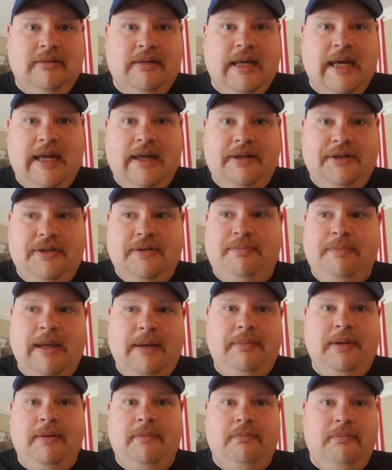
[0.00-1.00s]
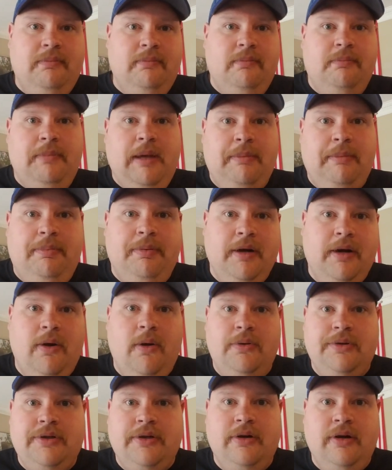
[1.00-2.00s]
I just maybe put a
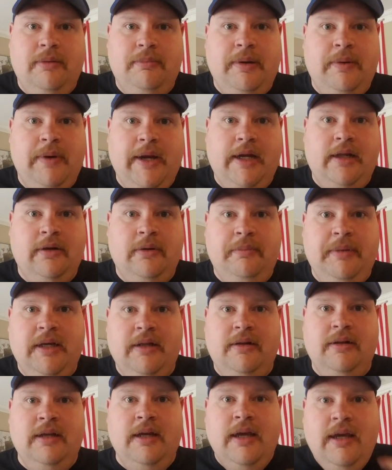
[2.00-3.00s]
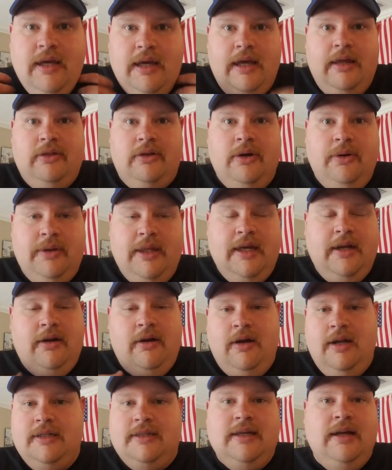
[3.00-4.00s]
holster on my regular belt and throw that
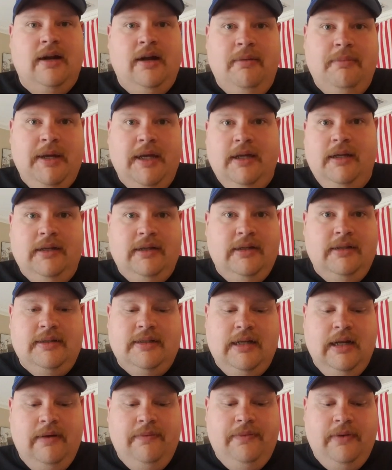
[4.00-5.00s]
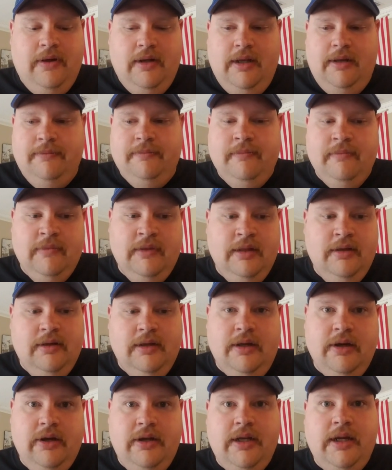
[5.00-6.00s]
on. It's got all my stuff on it.
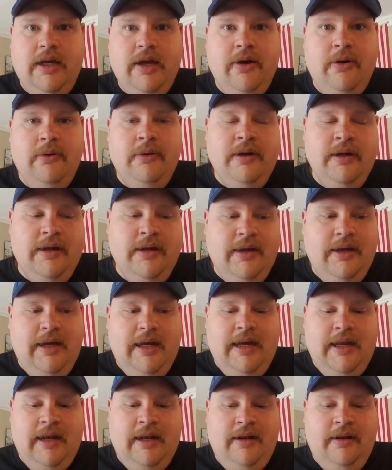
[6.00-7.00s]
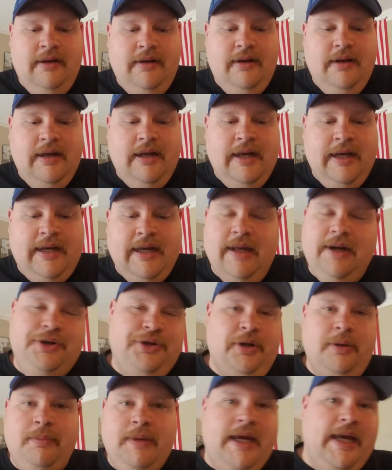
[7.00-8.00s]
Good to go. And I kind of
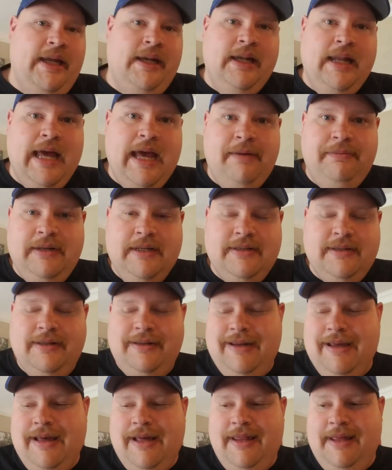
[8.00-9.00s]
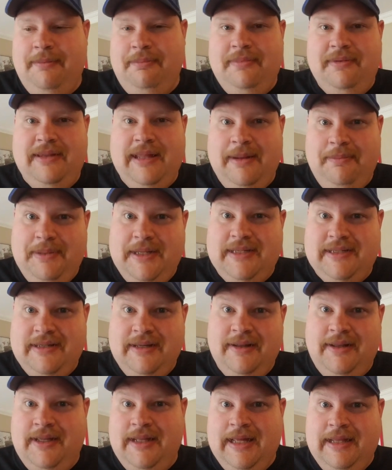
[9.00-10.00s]
shook my head and laughed. And I was like, nah, that'd be
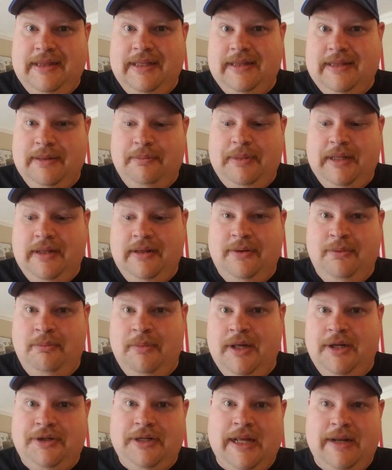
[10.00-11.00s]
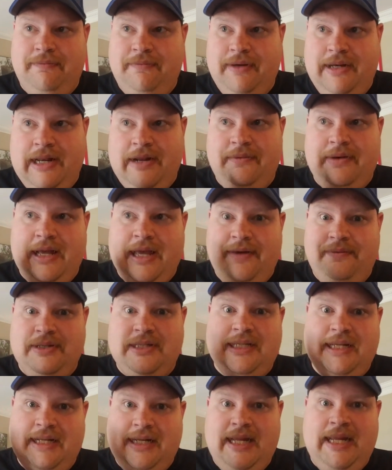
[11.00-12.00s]
silly. I think that'd be a little much. I haven't
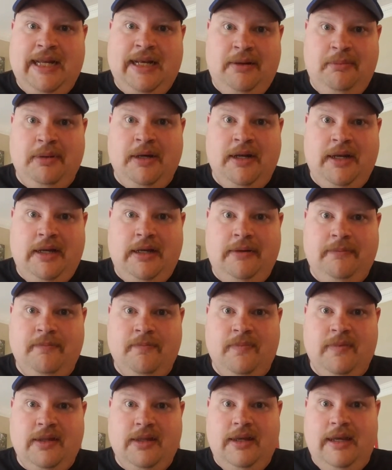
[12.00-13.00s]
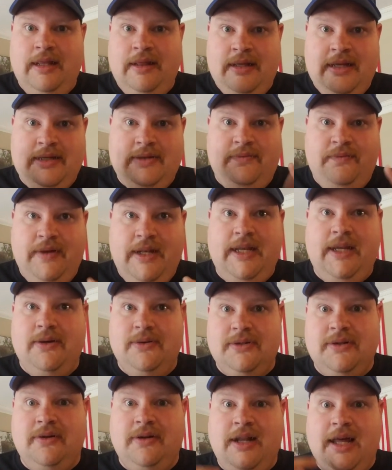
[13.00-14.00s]
seen anybody in these
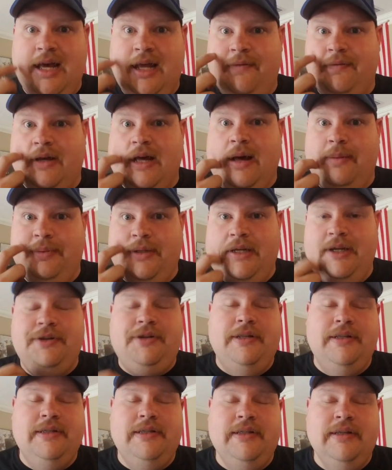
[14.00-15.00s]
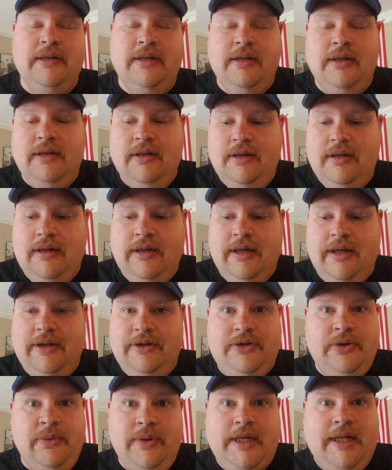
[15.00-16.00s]
videos online of competitions
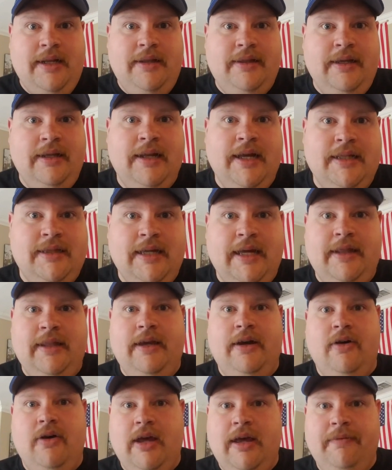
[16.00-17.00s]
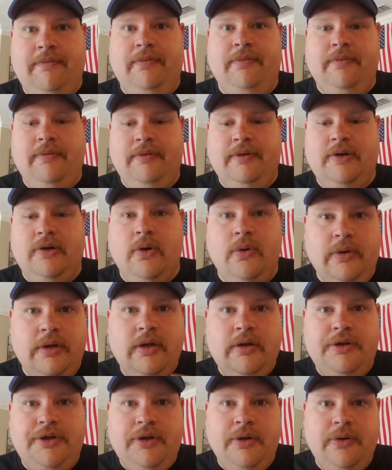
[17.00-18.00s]
doing anything like that. They all have cool
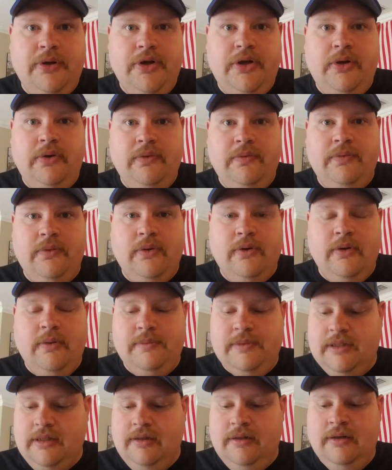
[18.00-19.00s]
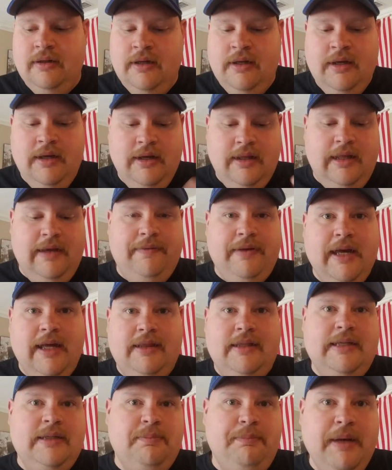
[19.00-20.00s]
shooter uniforms, and they've got
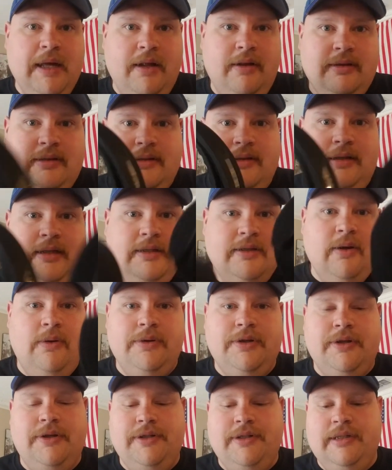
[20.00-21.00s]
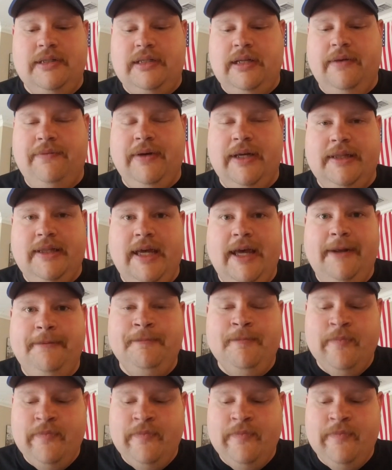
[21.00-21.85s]
these belts and these holsters and stuff like that.